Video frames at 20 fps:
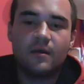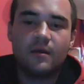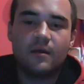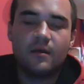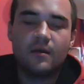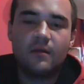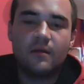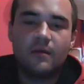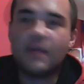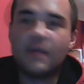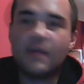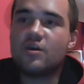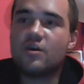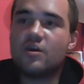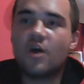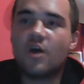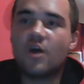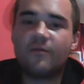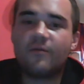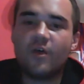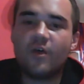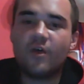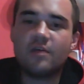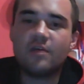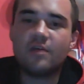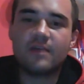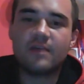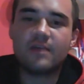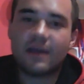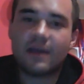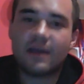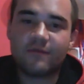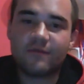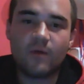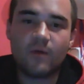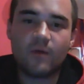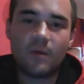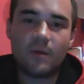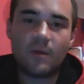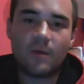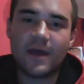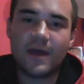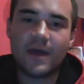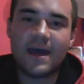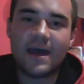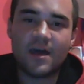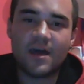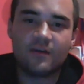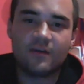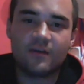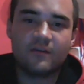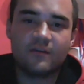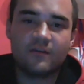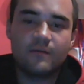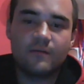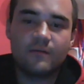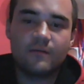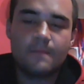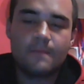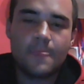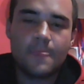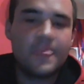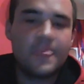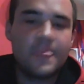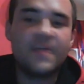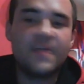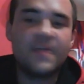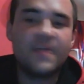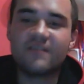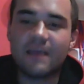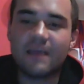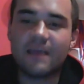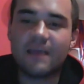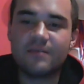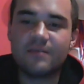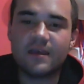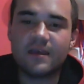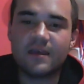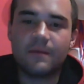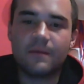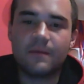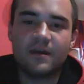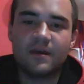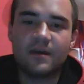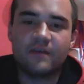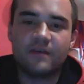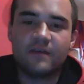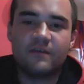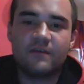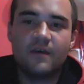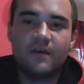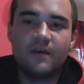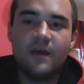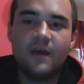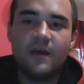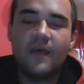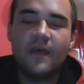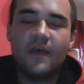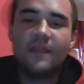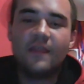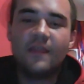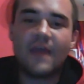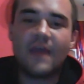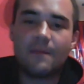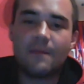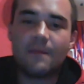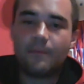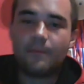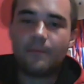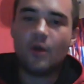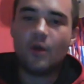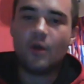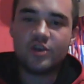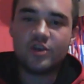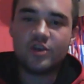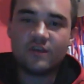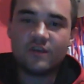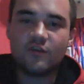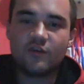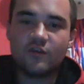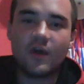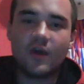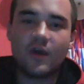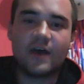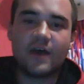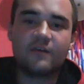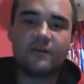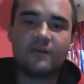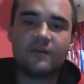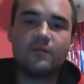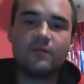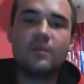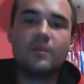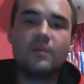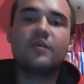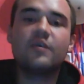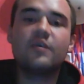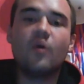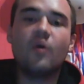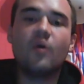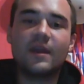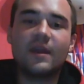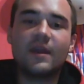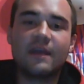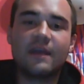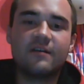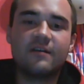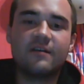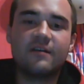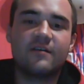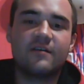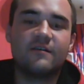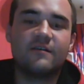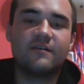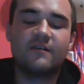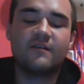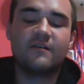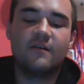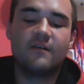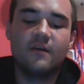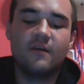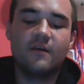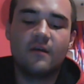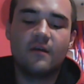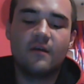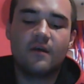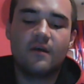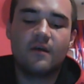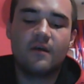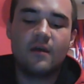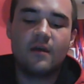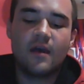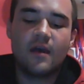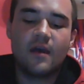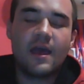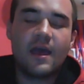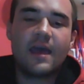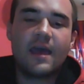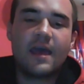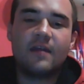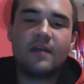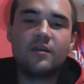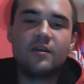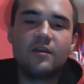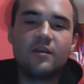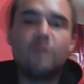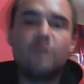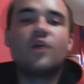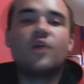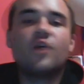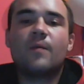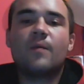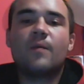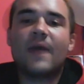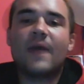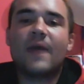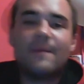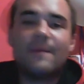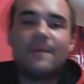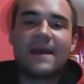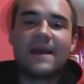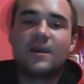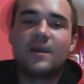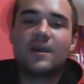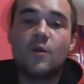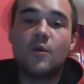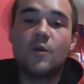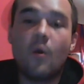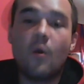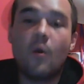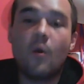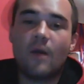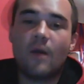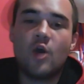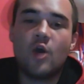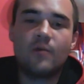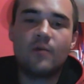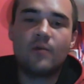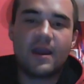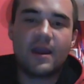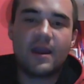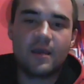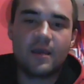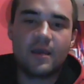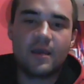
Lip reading: Then you go further in life, you want to buy a house. The same thing applies. They purchase your house with your inheritance, and you've got to pay back your own money.